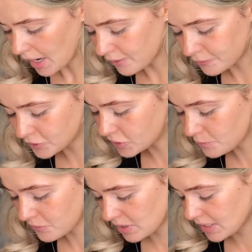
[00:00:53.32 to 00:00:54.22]
For some
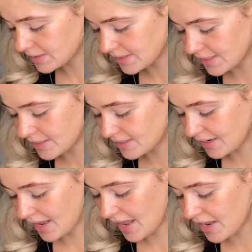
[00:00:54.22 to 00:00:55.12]
reason,
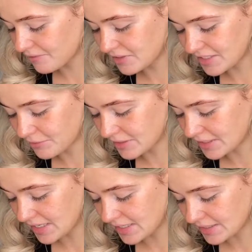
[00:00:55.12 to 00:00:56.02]
every different
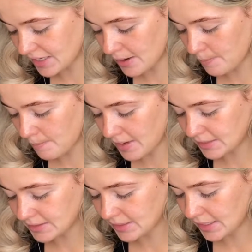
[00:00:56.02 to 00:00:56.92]
season, my
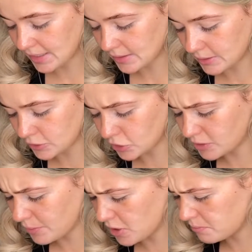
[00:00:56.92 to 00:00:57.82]
skin just
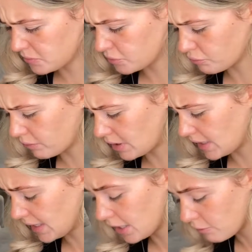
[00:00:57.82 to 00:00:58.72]
becomes
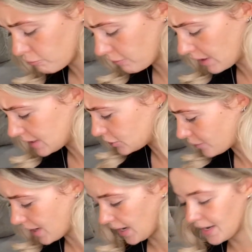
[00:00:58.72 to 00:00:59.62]
really, really
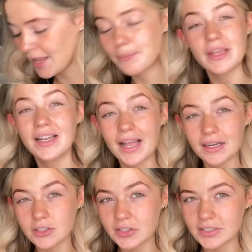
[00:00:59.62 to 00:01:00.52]
dry, a bit
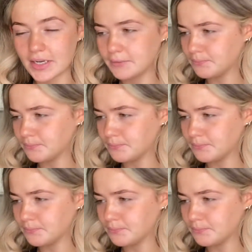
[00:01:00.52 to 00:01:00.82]
lackluster.